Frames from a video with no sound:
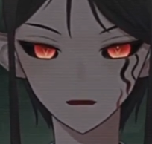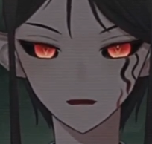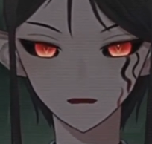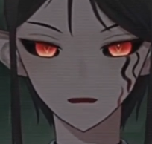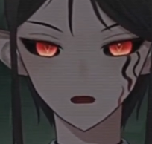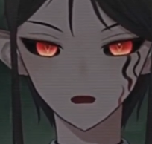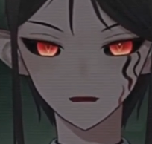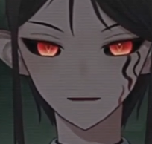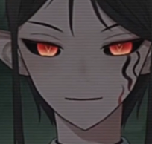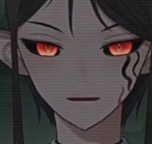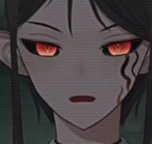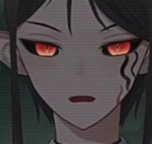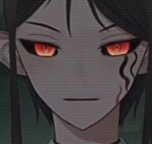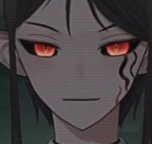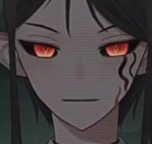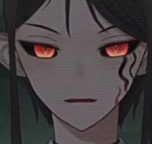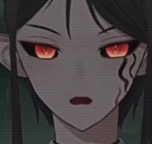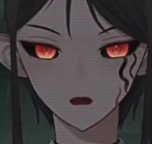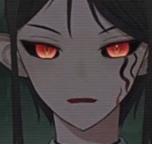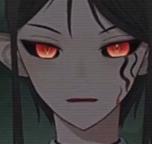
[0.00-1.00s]
As I
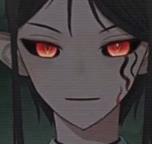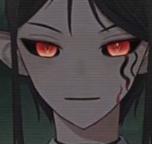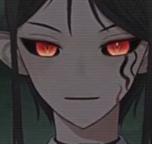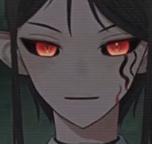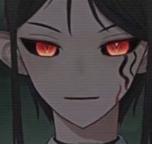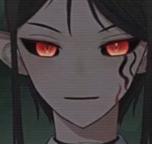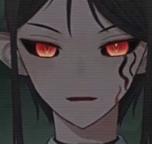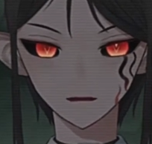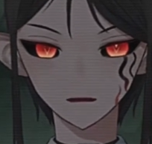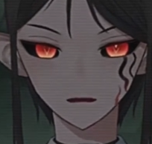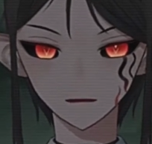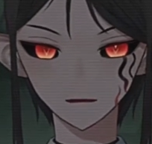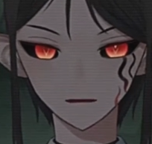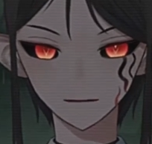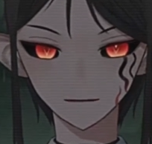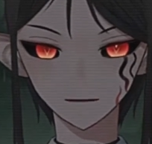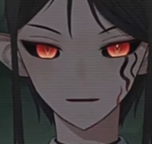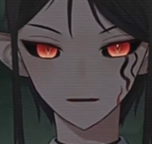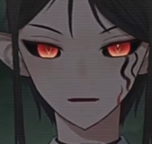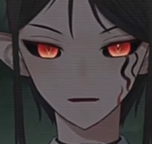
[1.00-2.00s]
approached another
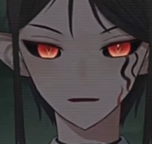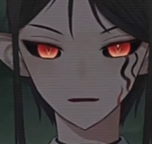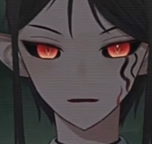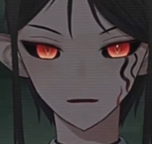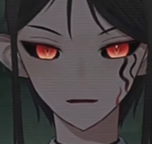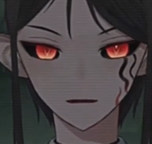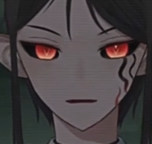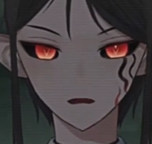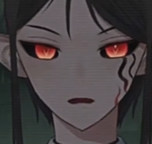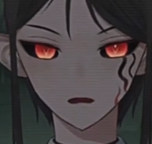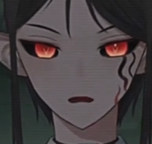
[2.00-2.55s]
turn,